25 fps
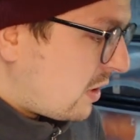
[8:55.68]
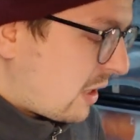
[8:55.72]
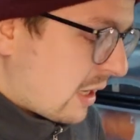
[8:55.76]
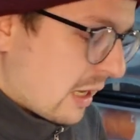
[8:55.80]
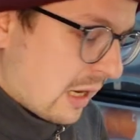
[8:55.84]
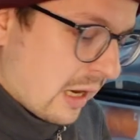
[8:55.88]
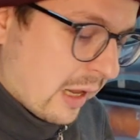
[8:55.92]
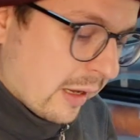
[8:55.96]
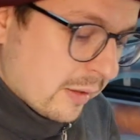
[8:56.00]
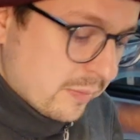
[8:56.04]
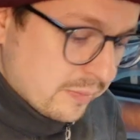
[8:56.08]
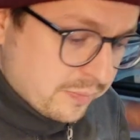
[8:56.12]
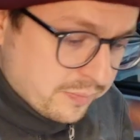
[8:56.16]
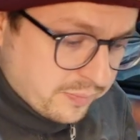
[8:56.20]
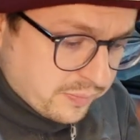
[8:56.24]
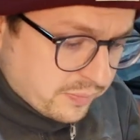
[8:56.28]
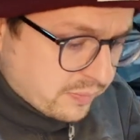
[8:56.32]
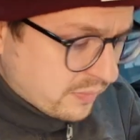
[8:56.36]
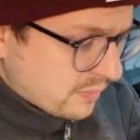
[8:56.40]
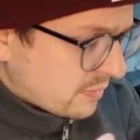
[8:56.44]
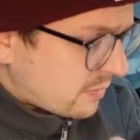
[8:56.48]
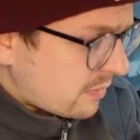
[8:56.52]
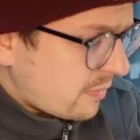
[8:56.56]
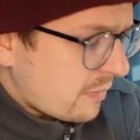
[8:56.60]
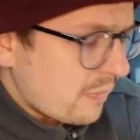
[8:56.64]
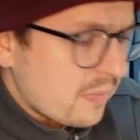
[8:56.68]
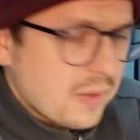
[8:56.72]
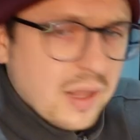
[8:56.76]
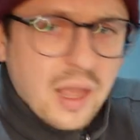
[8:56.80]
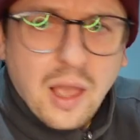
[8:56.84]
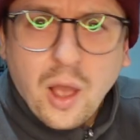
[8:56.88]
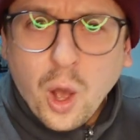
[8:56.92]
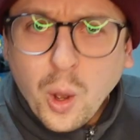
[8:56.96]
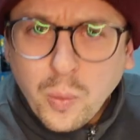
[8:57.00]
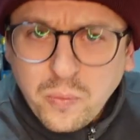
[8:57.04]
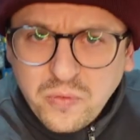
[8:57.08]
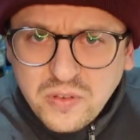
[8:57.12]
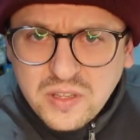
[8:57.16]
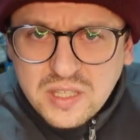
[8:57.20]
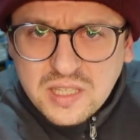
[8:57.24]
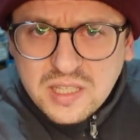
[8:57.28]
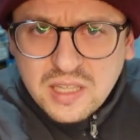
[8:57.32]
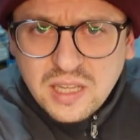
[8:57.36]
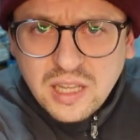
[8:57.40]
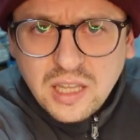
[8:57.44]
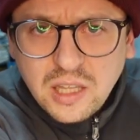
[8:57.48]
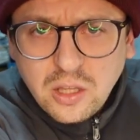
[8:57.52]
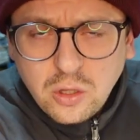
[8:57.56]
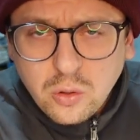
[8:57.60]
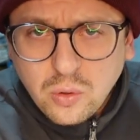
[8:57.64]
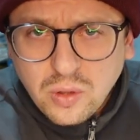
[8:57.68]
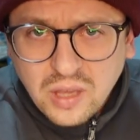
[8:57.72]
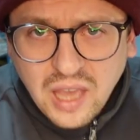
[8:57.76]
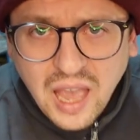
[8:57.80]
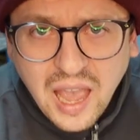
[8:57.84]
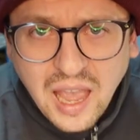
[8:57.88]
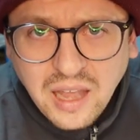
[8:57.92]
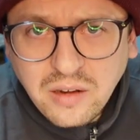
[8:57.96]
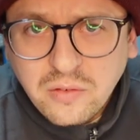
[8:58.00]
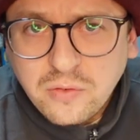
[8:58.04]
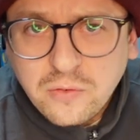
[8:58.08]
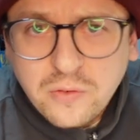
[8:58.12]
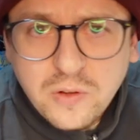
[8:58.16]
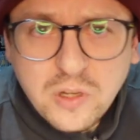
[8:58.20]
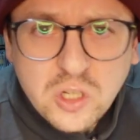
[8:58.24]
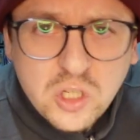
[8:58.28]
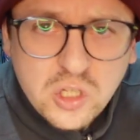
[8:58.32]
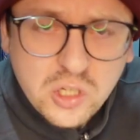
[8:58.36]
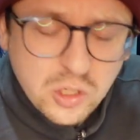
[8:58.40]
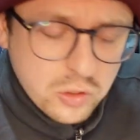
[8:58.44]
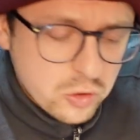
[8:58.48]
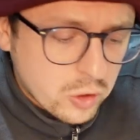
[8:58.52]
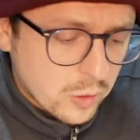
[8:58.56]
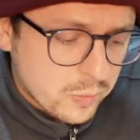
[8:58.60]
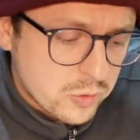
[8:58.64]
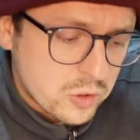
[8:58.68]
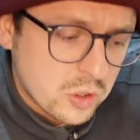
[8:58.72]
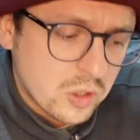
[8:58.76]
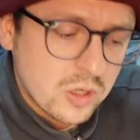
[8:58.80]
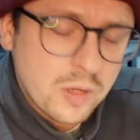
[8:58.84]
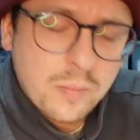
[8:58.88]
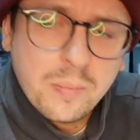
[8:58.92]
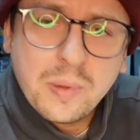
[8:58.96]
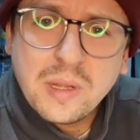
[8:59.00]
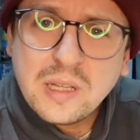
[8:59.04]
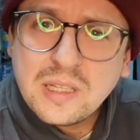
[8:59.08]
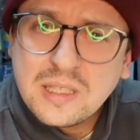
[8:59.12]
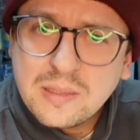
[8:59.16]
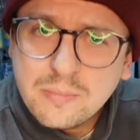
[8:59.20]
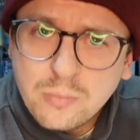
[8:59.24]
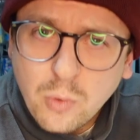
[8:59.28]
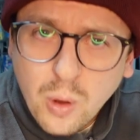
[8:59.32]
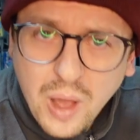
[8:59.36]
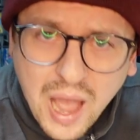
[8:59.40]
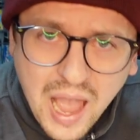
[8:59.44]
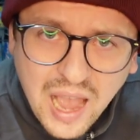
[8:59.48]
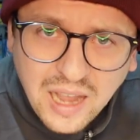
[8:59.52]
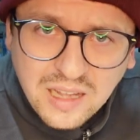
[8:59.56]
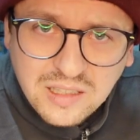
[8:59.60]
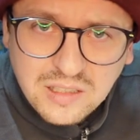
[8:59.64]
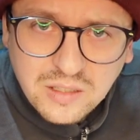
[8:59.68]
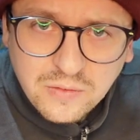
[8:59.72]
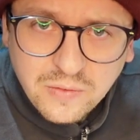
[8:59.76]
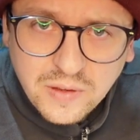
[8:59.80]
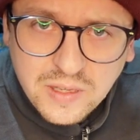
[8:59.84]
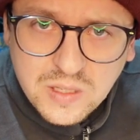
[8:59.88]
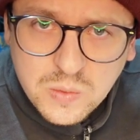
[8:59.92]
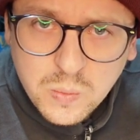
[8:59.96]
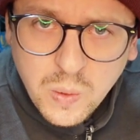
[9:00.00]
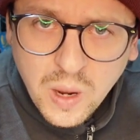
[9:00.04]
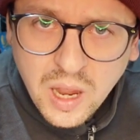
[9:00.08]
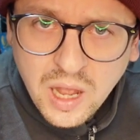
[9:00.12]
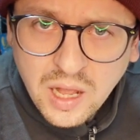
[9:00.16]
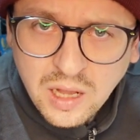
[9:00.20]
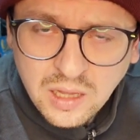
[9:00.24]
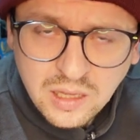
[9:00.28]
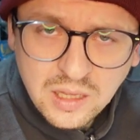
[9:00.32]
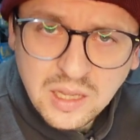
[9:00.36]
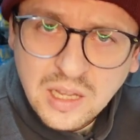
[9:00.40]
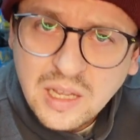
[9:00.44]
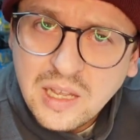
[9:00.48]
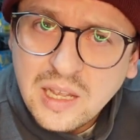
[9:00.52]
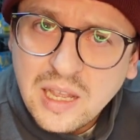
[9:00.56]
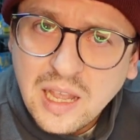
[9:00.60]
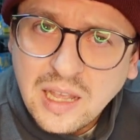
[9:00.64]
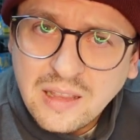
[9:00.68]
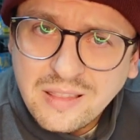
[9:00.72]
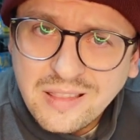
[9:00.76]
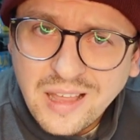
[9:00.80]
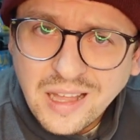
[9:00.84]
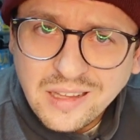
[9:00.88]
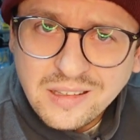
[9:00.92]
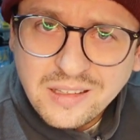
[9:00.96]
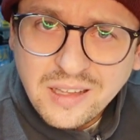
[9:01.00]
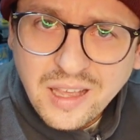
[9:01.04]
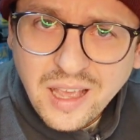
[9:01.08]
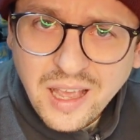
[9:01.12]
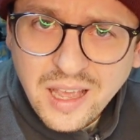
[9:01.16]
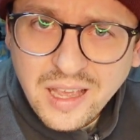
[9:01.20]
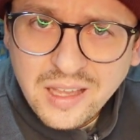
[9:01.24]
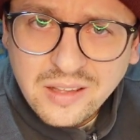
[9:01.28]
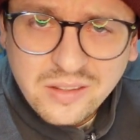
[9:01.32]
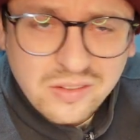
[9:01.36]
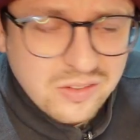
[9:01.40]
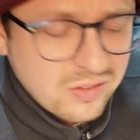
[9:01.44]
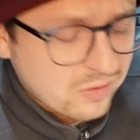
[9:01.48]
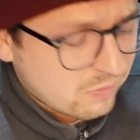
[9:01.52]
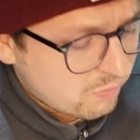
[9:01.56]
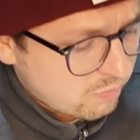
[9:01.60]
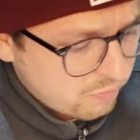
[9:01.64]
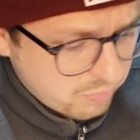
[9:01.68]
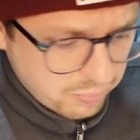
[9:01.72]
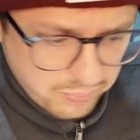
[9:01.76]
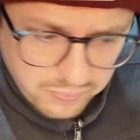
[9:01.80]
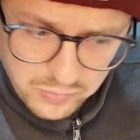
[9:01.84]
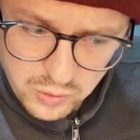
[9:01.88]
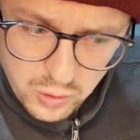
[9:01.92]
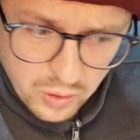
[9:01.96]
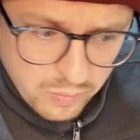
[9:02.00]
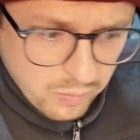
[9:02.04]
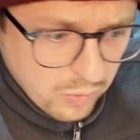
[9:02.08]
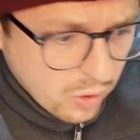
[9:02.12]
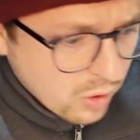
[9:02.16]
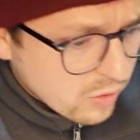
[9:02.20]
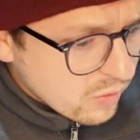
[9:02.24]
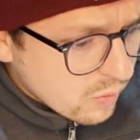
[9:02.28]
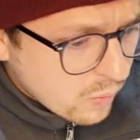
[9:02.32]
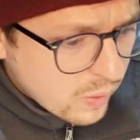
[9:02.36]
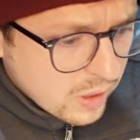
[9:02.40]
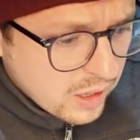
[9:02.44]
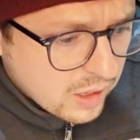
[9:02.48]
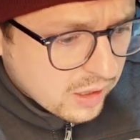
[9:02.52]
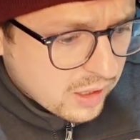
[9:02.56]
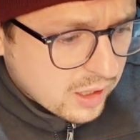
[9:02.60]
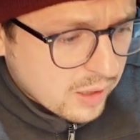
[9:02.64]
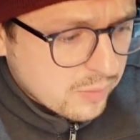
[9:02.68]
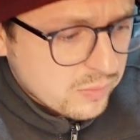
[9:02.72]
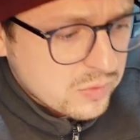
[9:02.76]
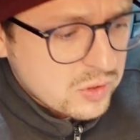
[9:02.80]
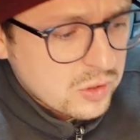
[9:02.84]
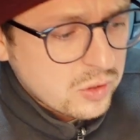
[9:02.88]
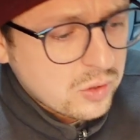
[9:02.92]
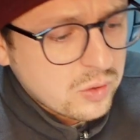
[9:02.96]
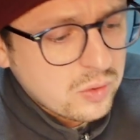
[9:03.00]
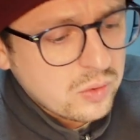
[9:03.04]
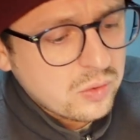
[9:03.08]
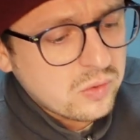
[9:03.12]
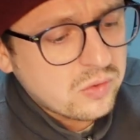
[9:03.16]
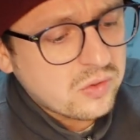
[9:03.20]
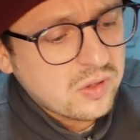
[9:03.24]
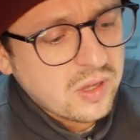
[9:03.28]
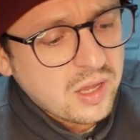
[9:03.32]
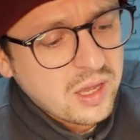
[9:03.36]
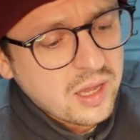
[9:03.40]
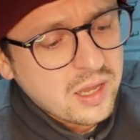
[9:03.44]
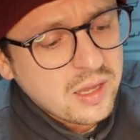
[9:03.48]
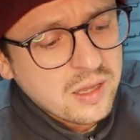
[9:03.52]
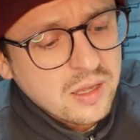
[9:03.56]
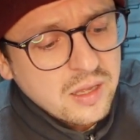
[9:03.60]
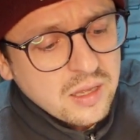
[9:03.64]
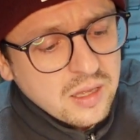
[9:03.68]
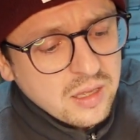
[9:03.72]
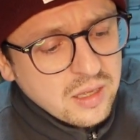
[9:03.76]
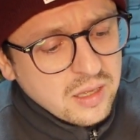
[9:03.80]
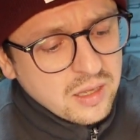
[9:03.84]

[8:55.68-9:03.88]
killer. Obviously you can fish the drop shot a bit more active as well. In that case, you're more than welcome to use a